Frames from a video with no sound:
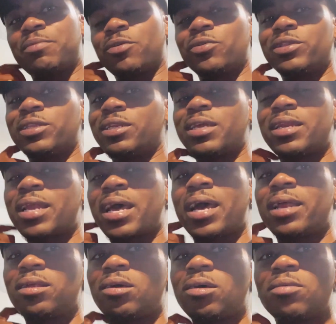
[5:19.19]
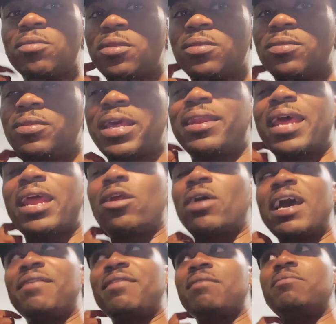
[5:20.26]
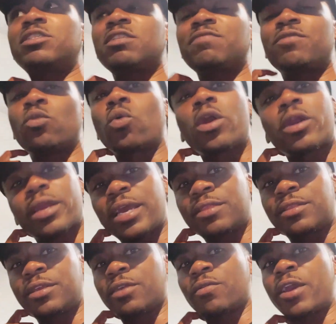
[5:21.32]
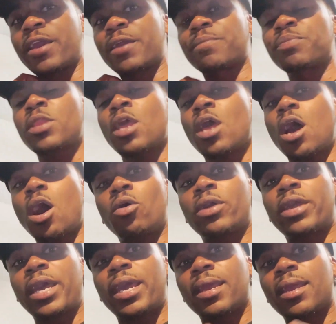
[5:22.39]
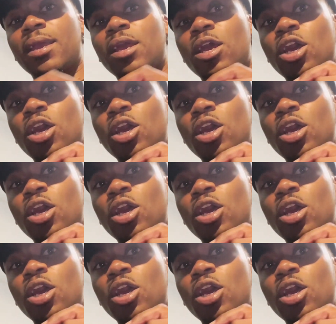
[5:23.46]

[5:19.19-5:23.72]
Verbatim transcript: But really they're not, they, they don't have that much of a work ethic, right? Okay.